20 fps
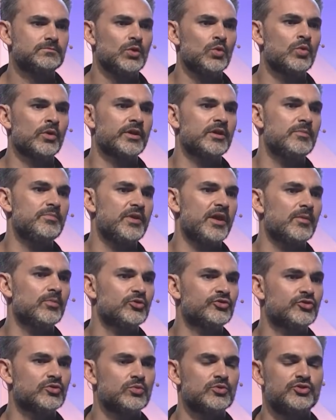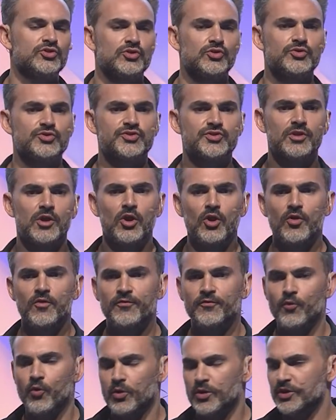We're going to be able to reduce
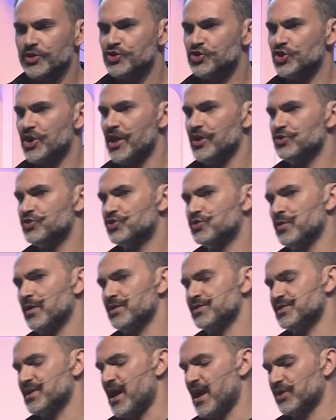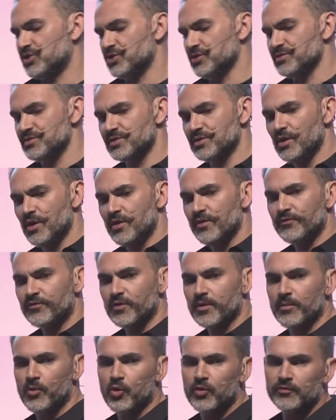foreign exchange transactions
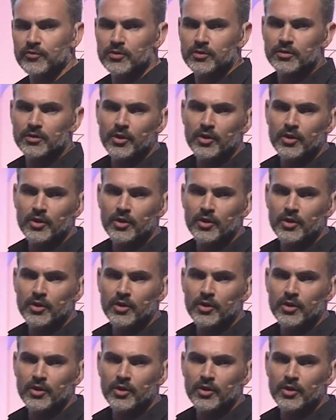from over